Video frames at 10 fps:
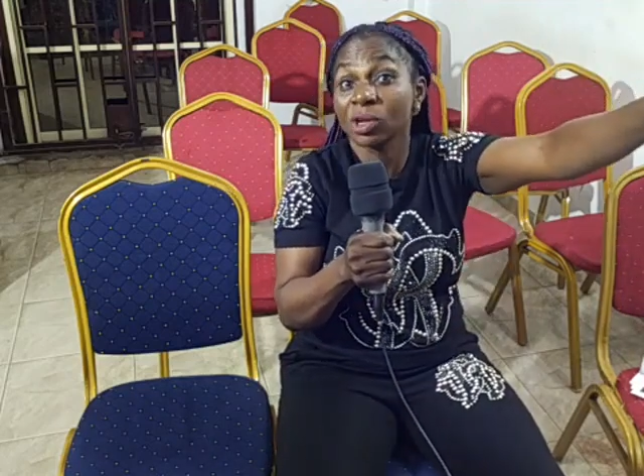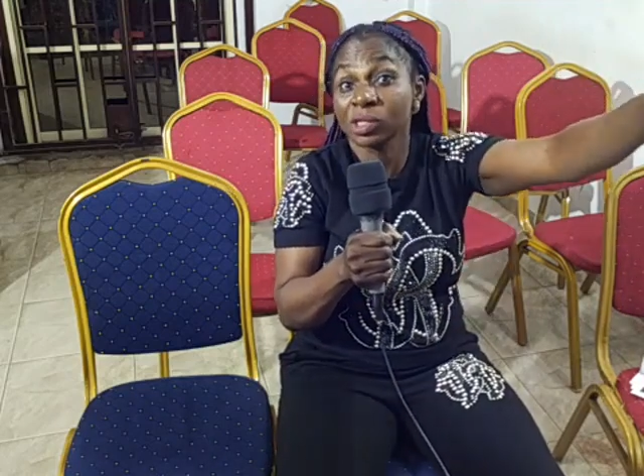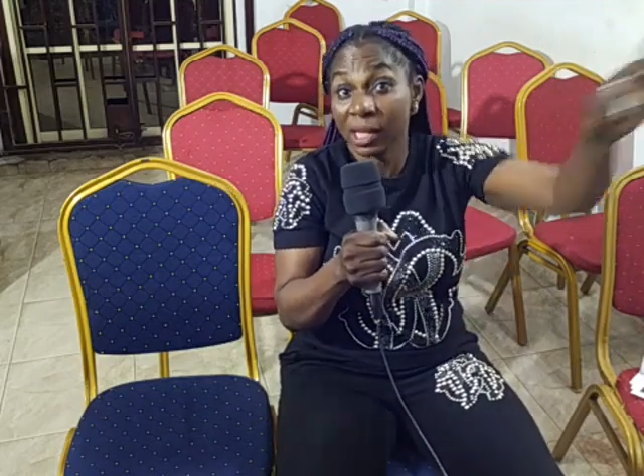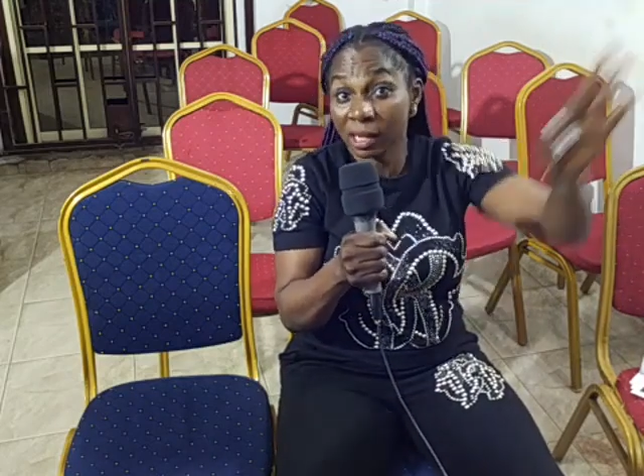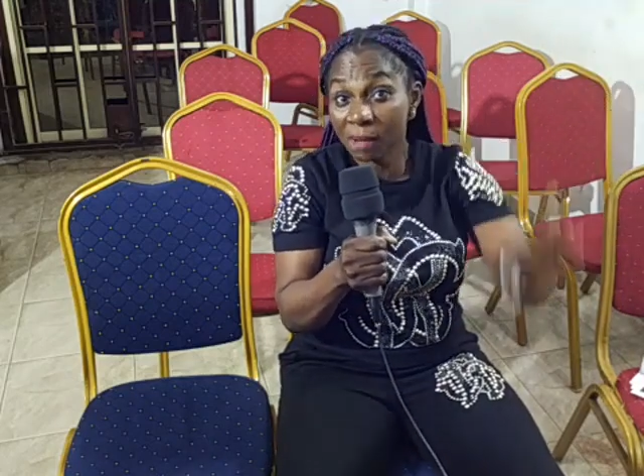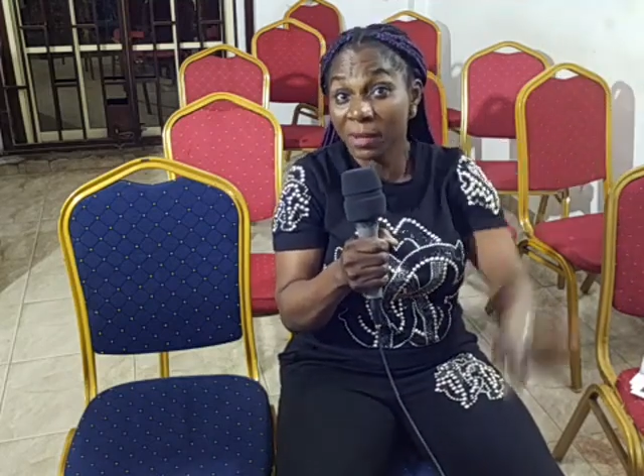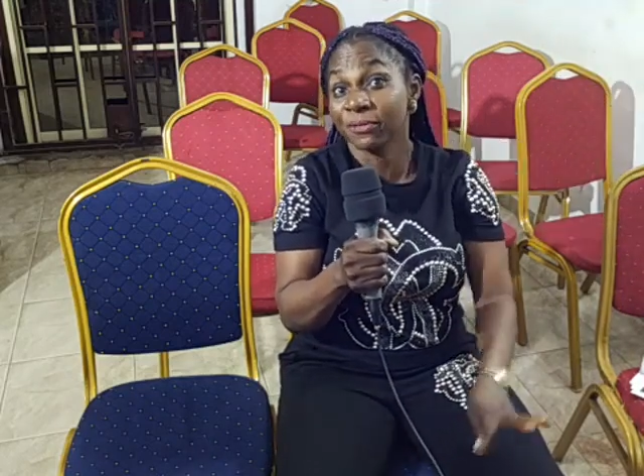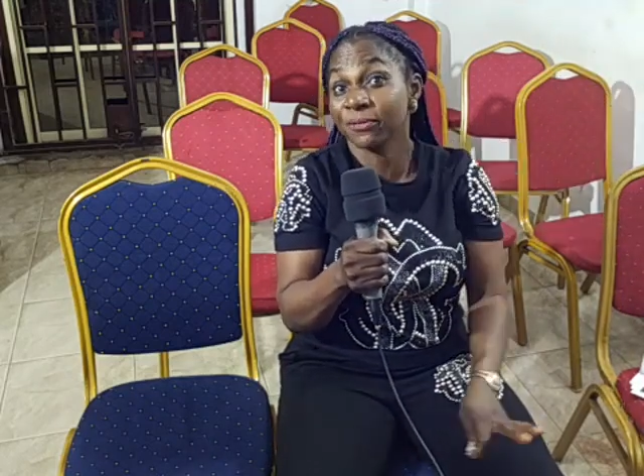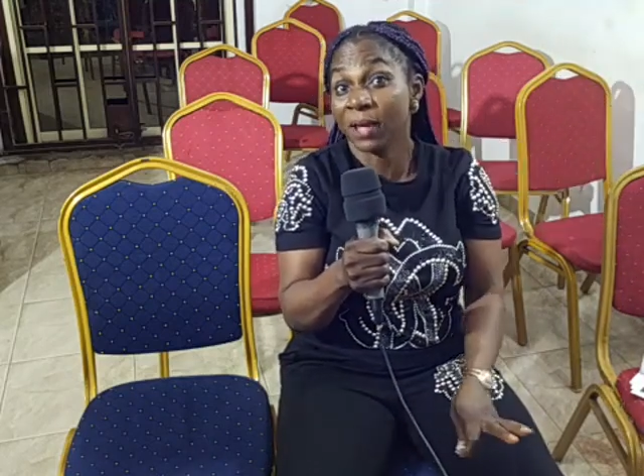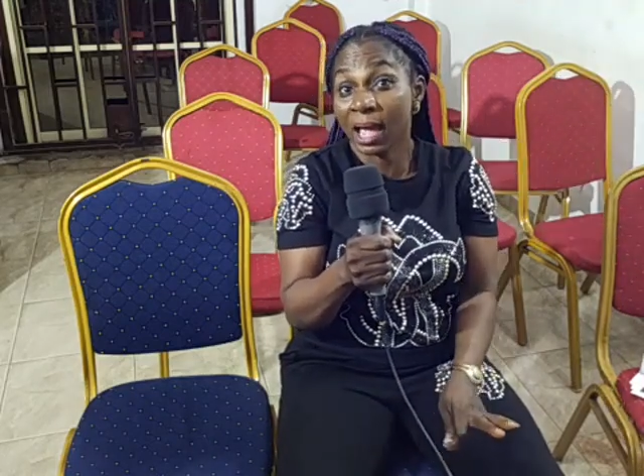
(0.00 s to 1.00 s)
my clothes and
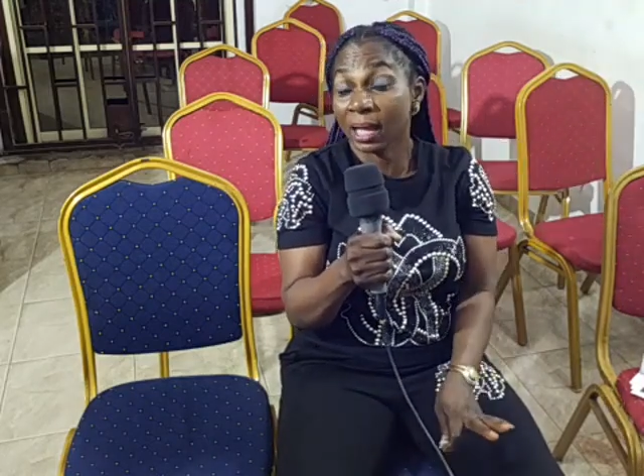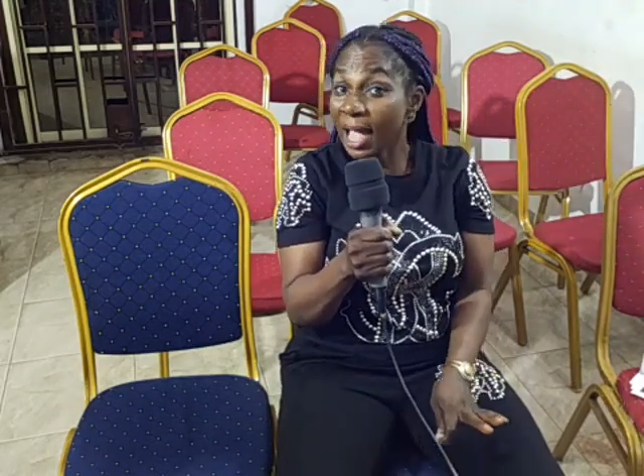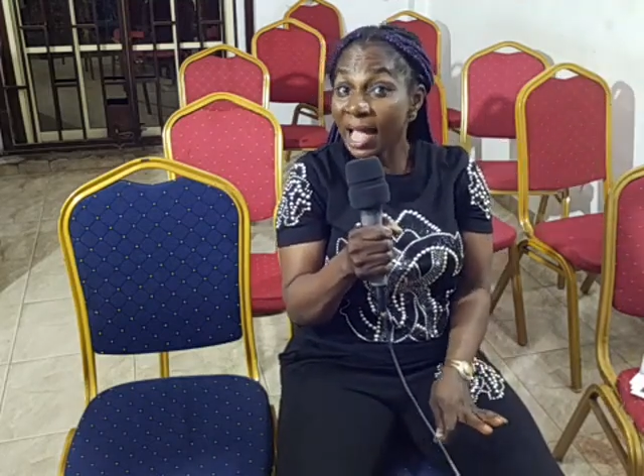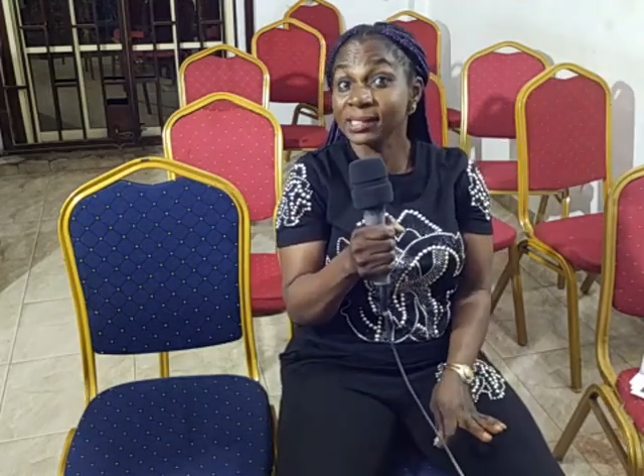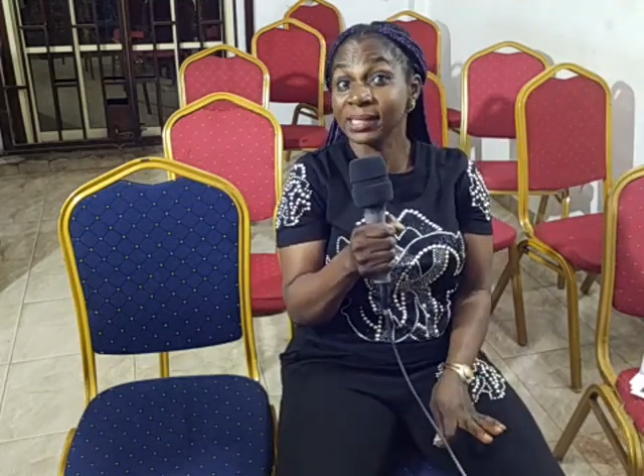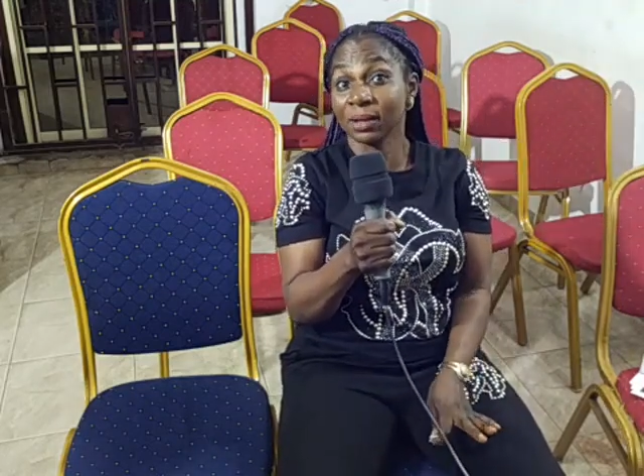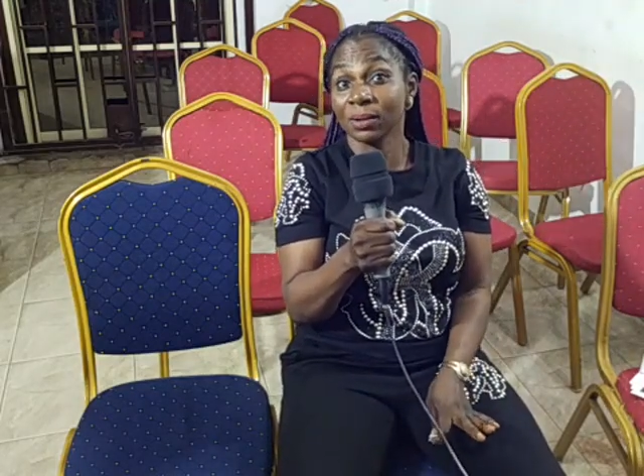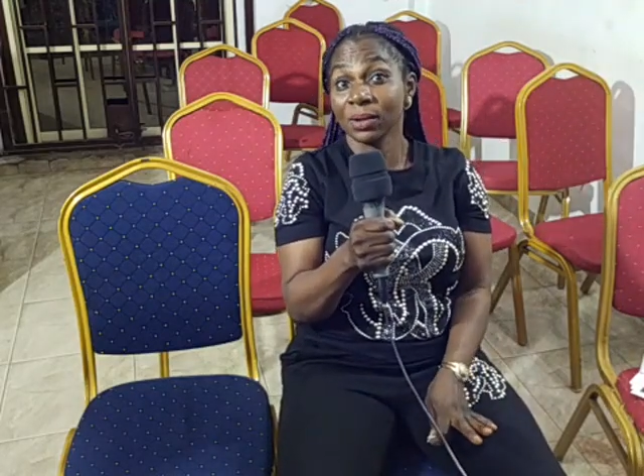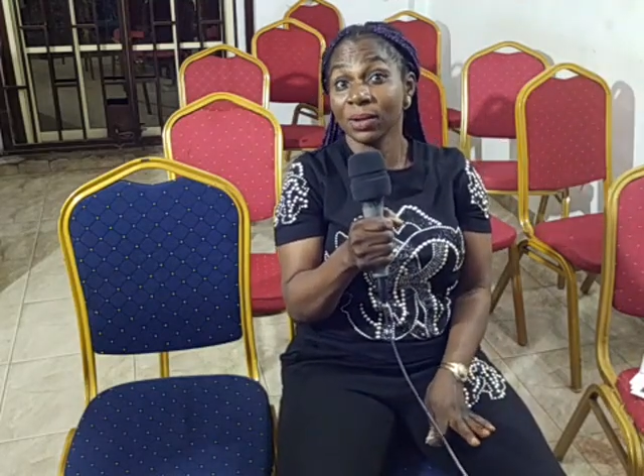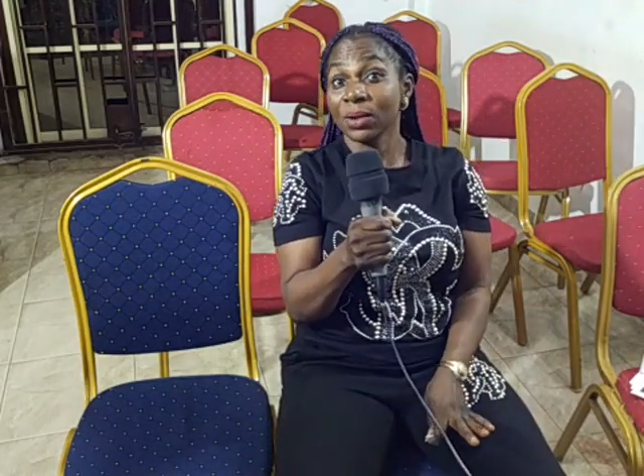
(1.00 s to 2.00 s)
come and ask
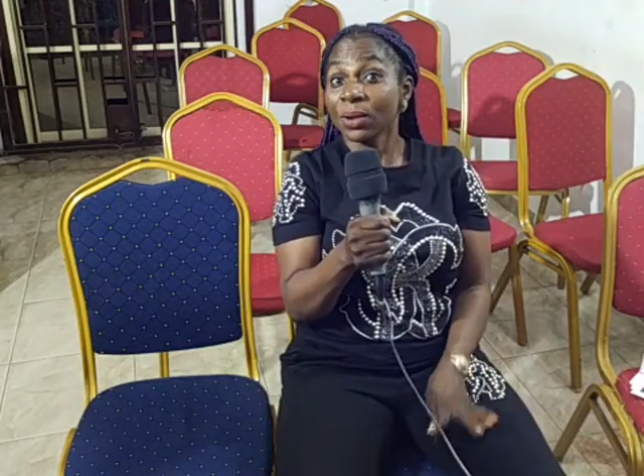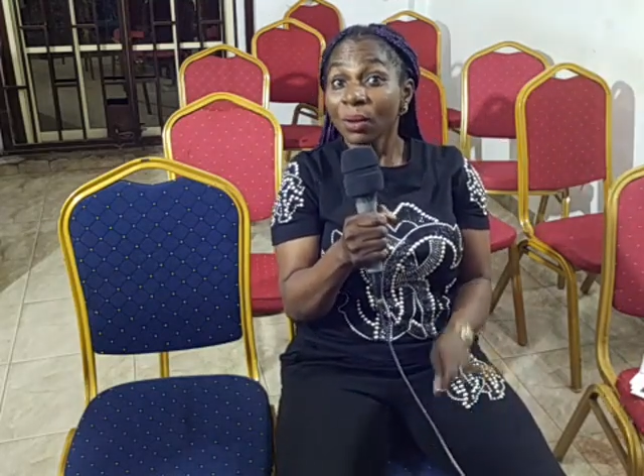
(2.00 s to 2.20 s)
them,